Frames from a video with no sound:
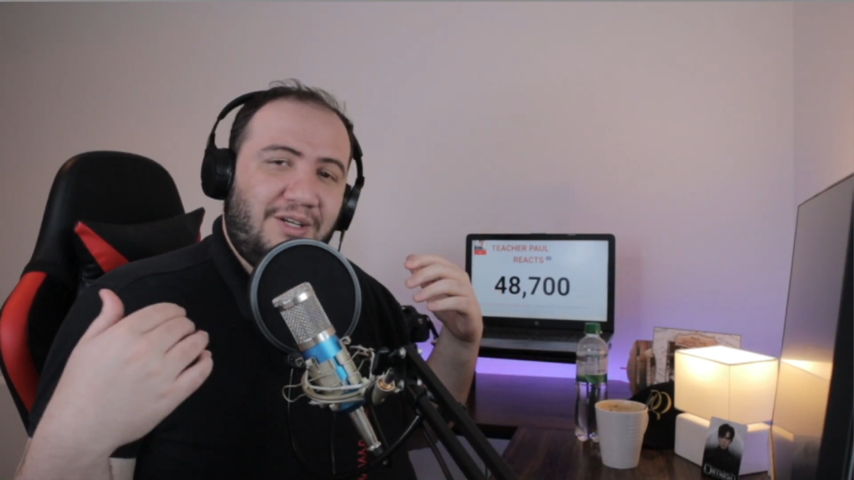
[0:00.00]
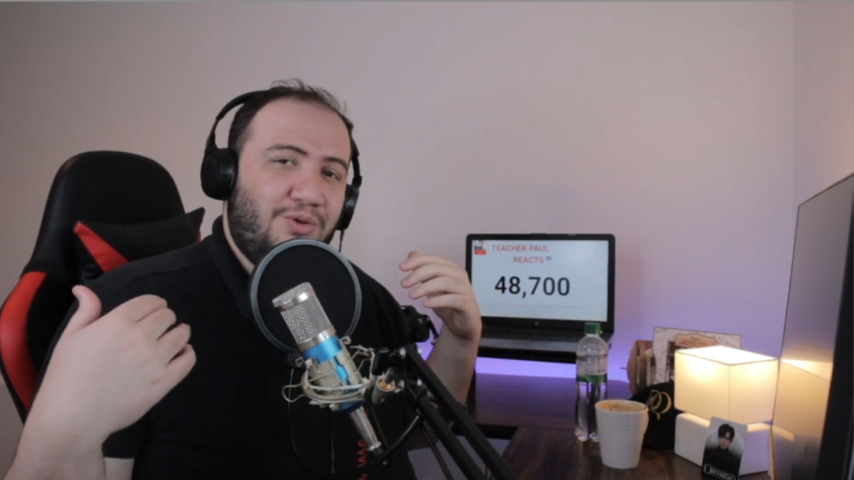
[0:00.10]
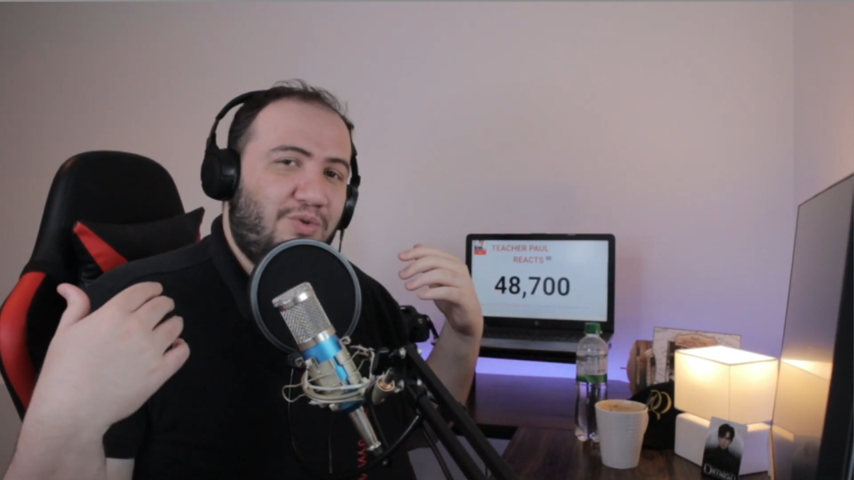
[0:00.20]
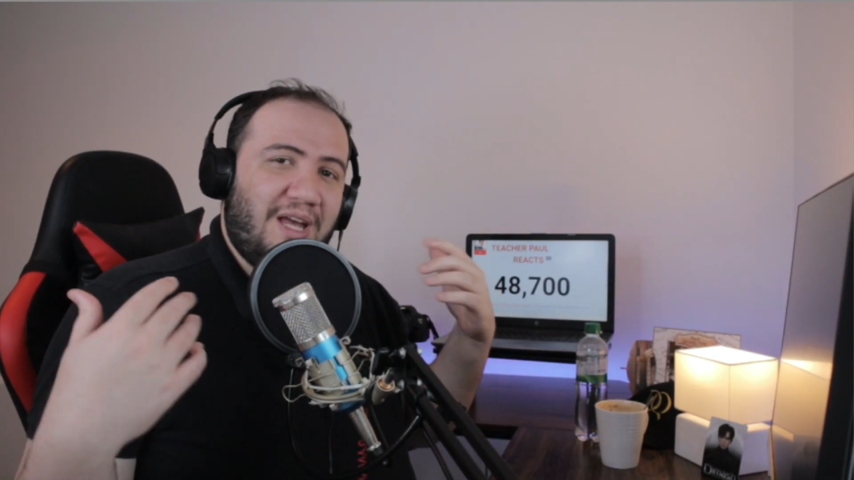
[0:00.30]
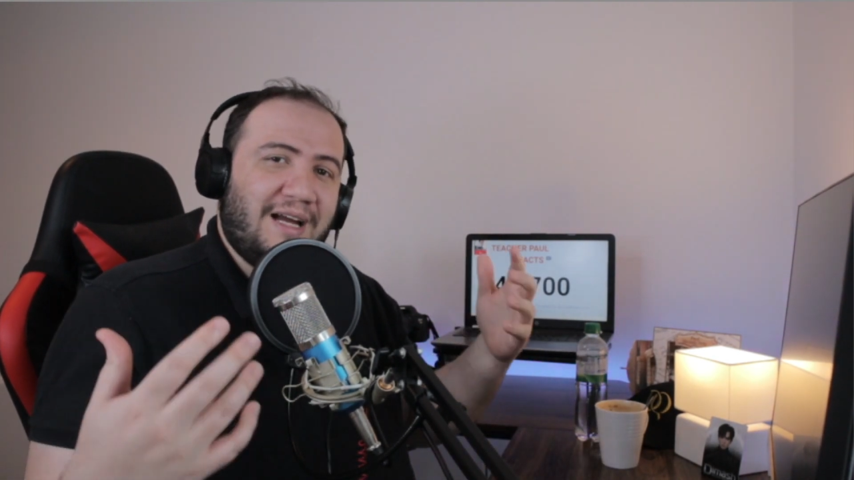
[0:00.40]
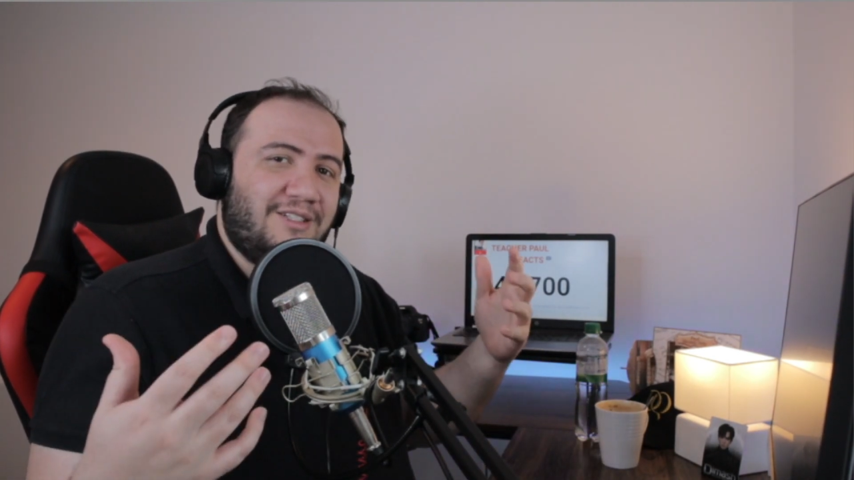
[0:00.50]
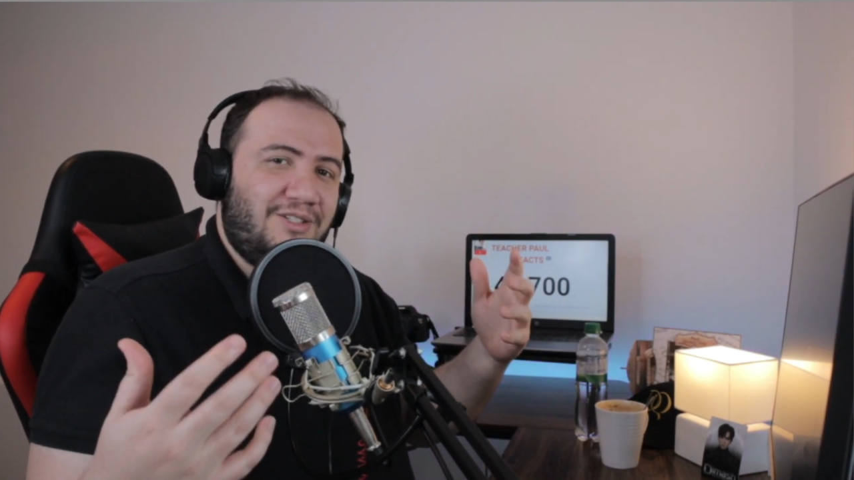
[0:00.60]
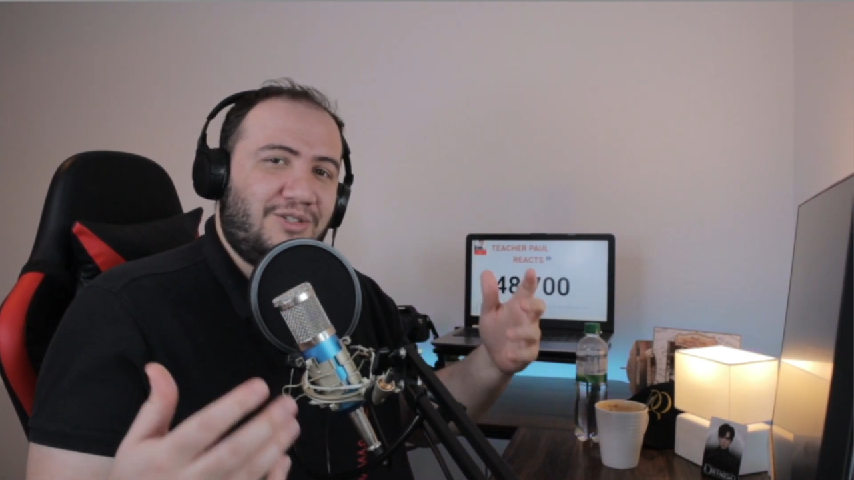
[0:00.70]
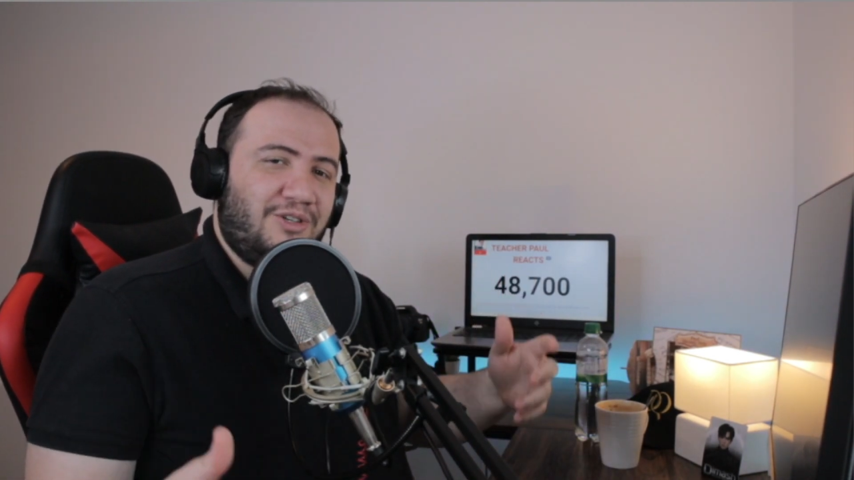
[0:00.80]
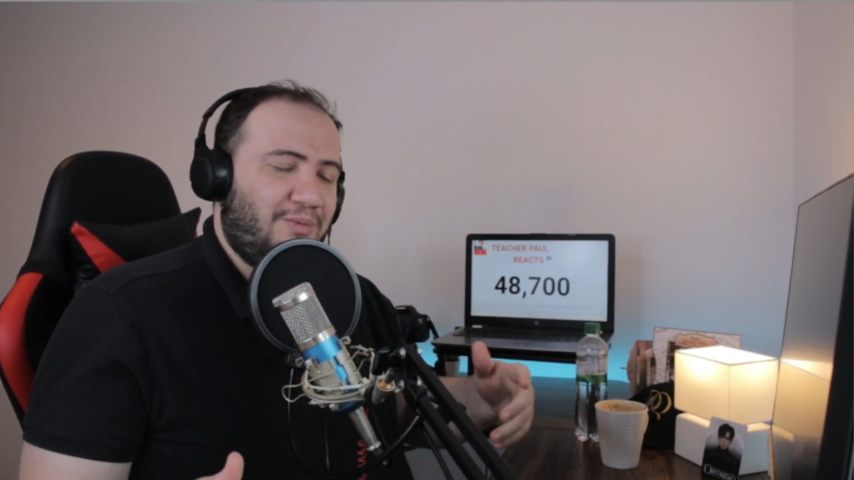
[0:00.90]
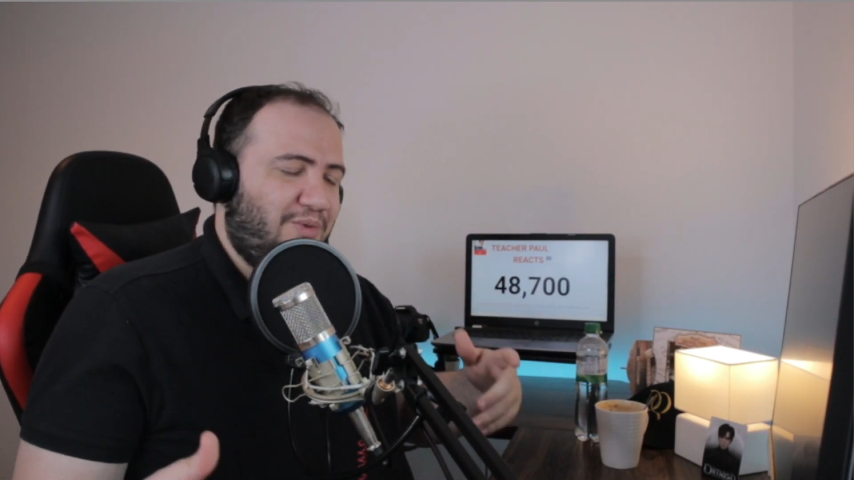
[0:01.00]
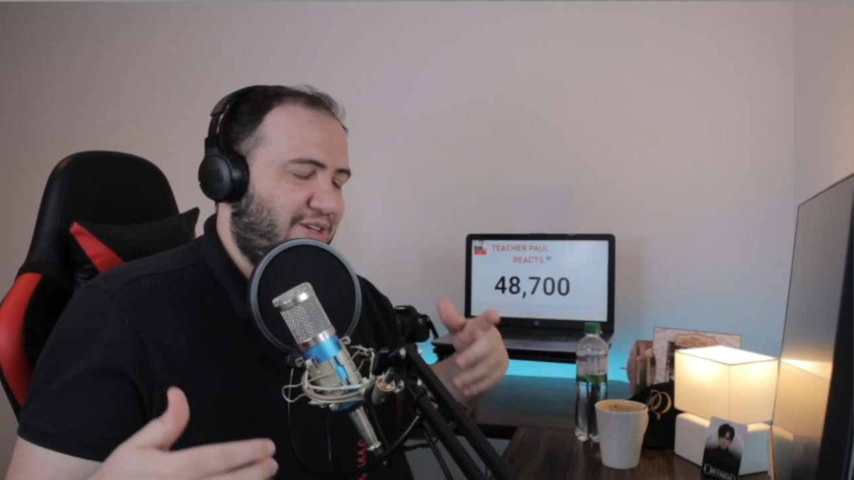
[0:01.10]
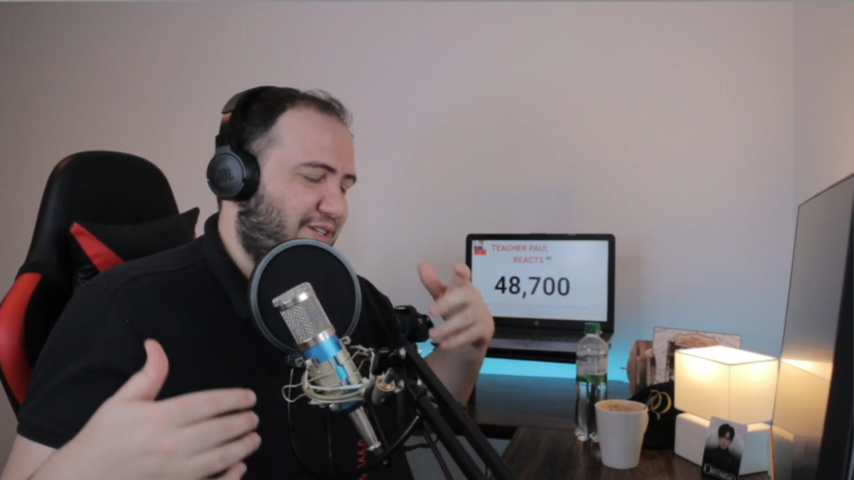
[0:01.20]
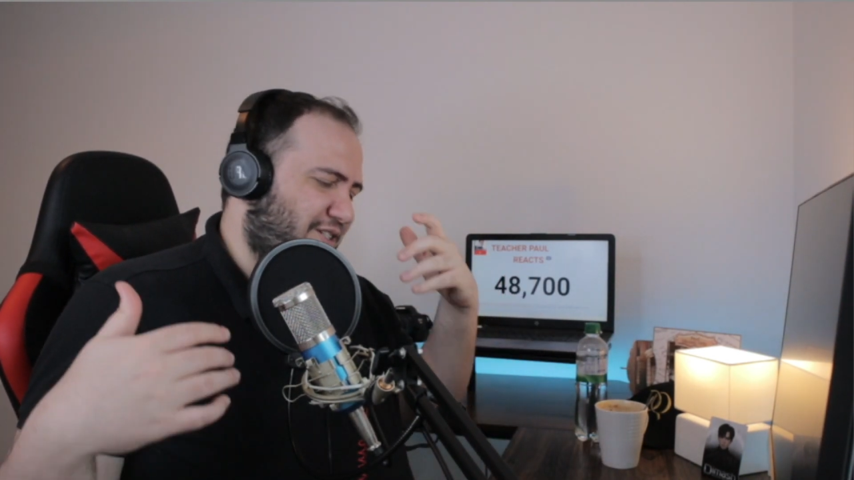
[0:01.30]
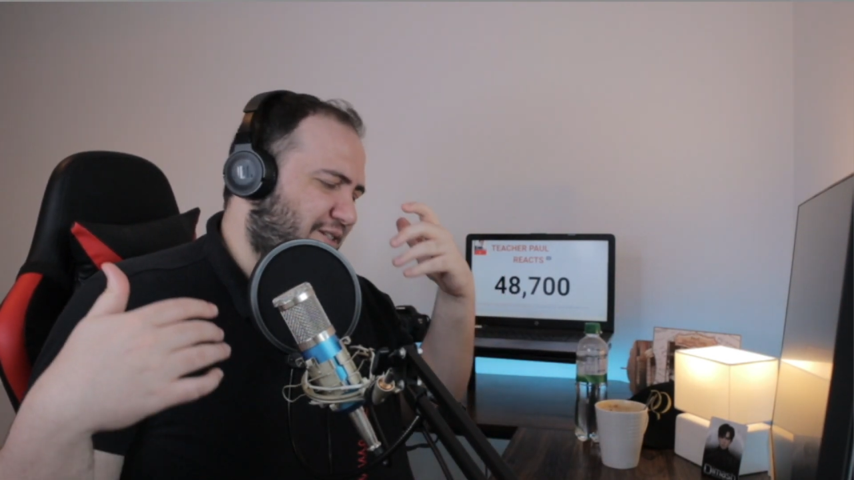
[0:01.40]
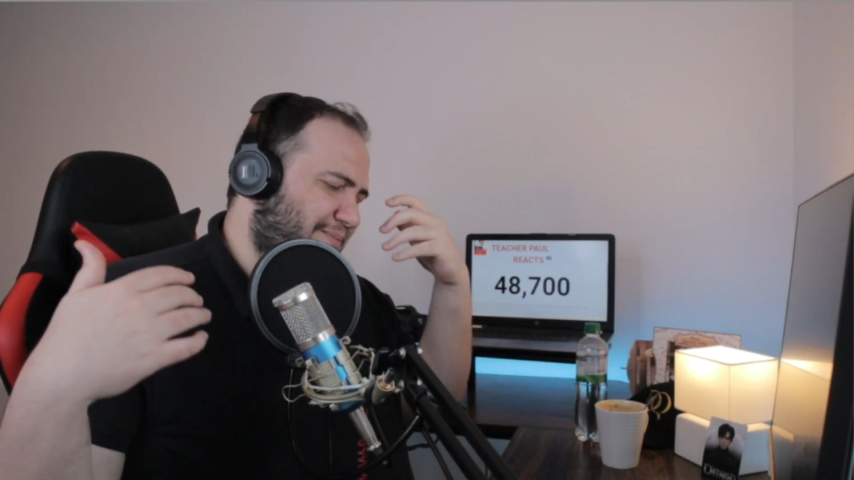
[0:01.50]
reacting to her because,